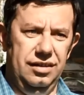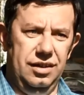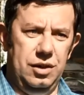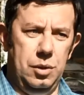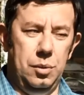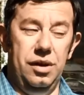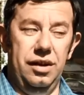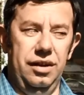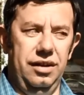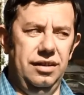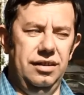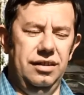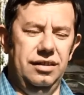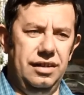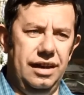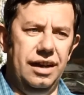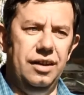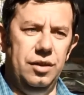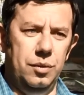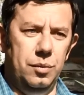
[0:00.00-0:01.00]
quiet
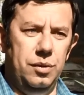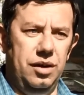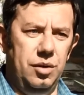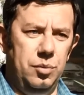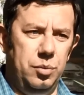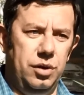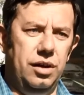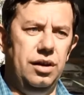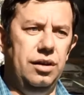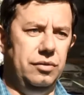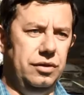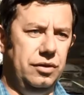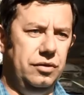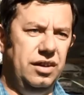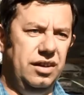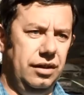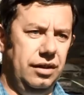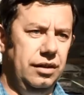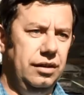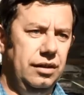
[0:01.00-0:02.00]
and out the way and private,
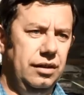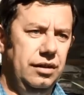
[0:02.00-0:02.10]
really.